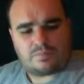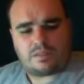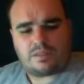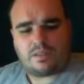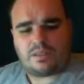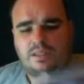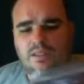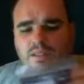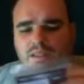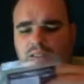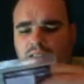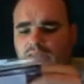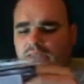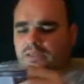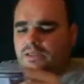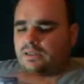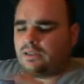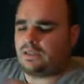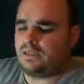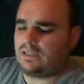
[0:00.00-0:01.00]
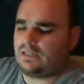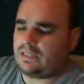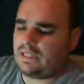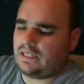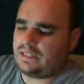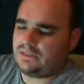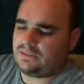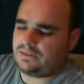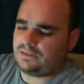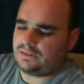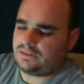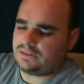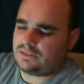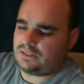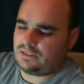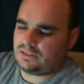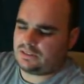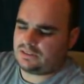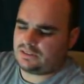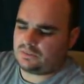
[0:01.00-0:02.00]
And then this kind of lantern set,
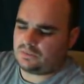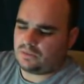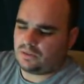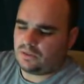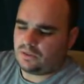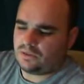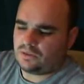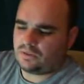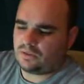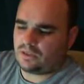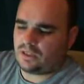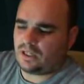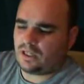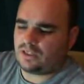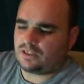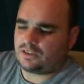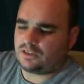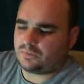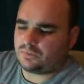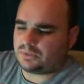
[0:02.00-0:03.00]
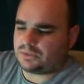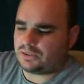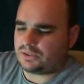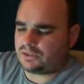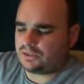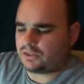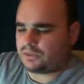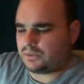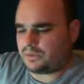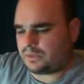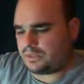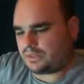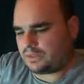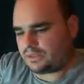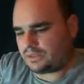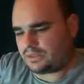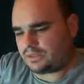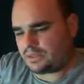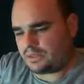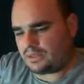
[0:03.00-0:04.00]
and I'm still not 100% sure what this
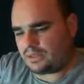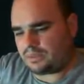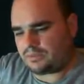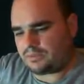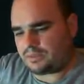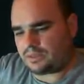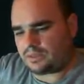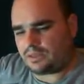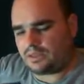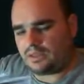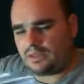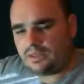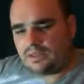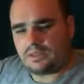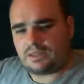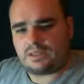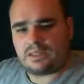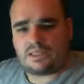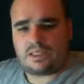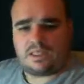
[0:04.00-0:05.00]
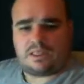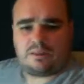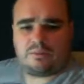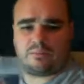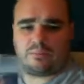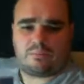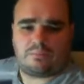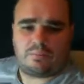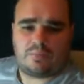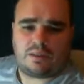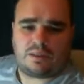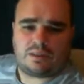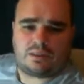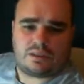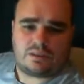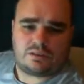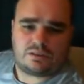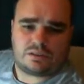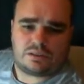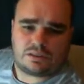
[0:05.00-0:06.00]
is. I'll have to get it out
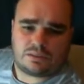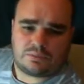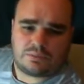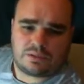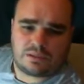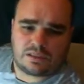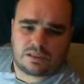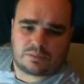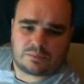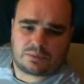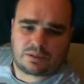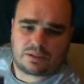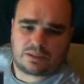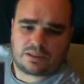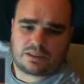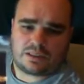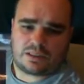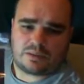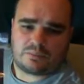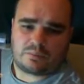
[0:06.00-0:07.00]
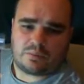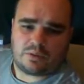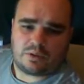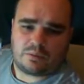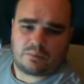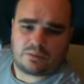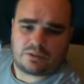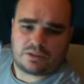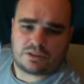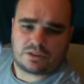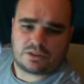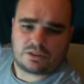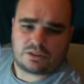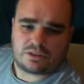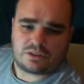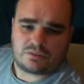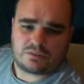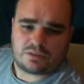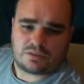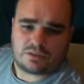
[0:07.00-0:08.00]
and see what it is, but I think it'd probably be just
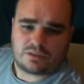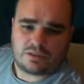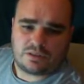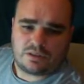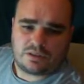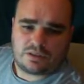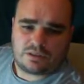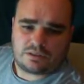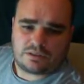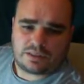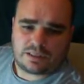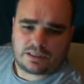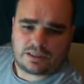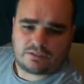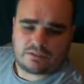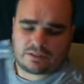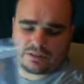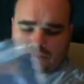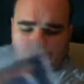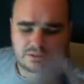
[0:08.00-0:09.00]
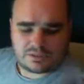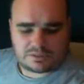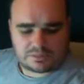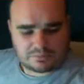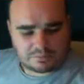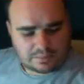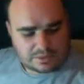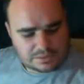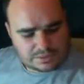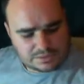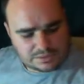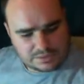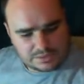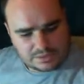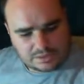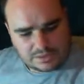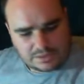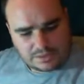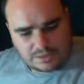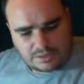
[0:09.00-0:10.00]
used for decorating some
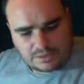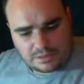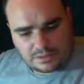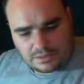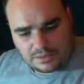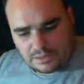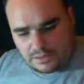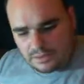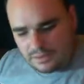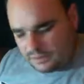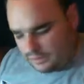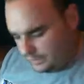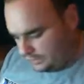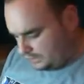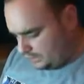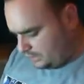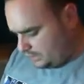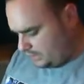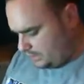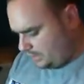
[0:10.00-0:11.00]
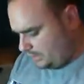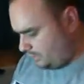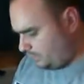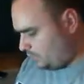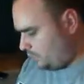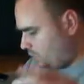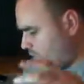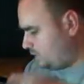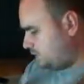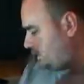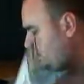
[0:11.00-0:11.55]
bases. And of course